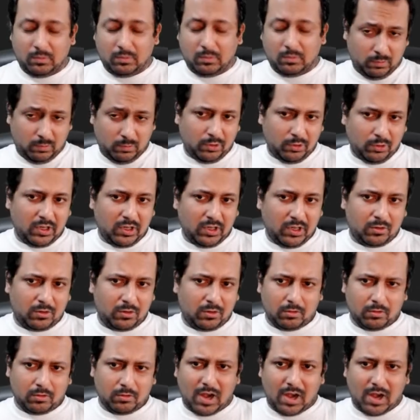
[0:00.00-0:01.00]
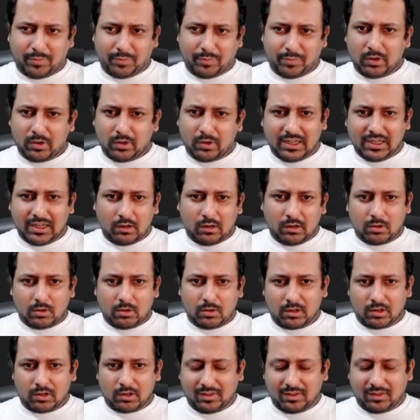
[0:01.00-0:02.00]
You need to wrap your data
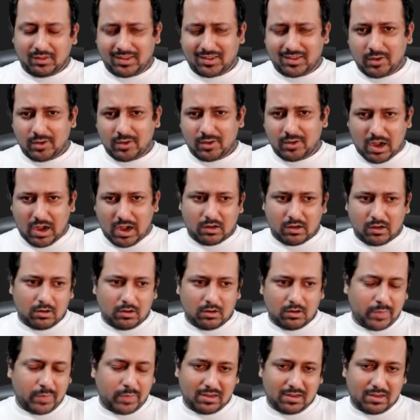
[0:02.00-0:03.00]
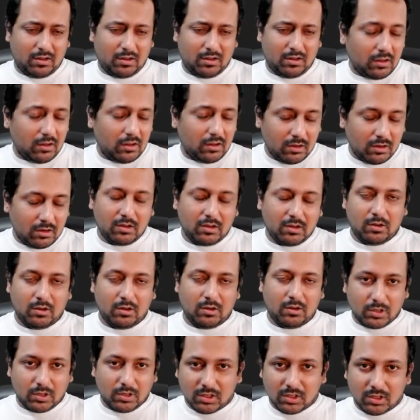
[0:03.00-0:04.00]
loader inside parallel
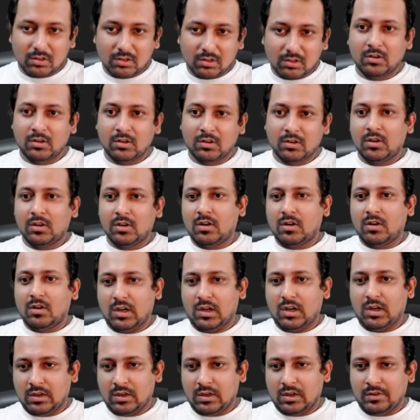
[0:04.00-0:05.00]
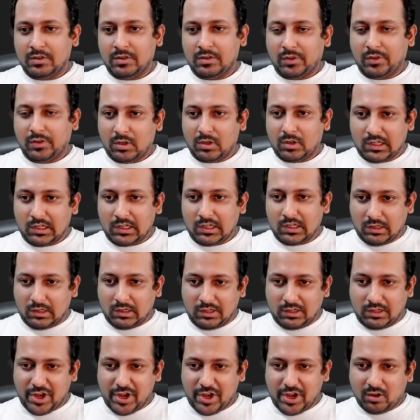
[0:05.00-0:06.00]
loader for
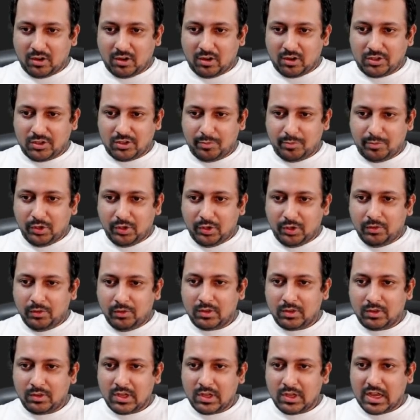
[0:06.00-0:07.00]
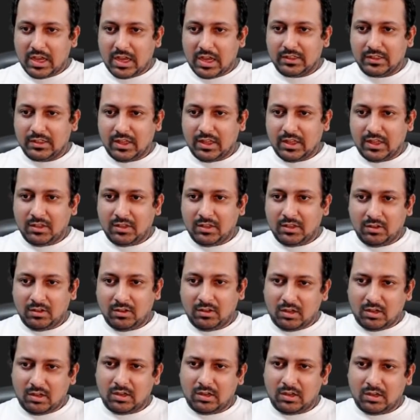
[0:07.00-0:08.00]
training on TPUs. And then
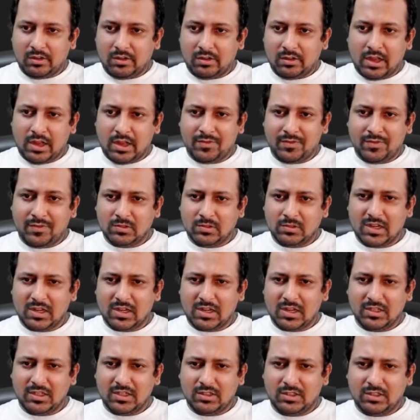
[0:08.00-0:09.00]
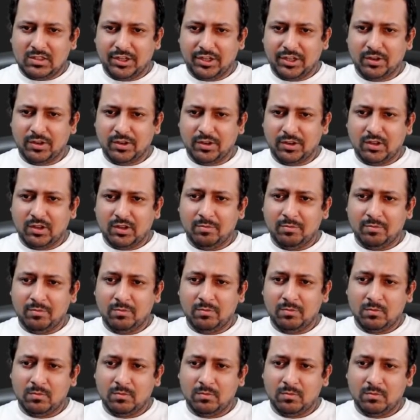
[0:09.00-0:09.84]
I have also added TQDM.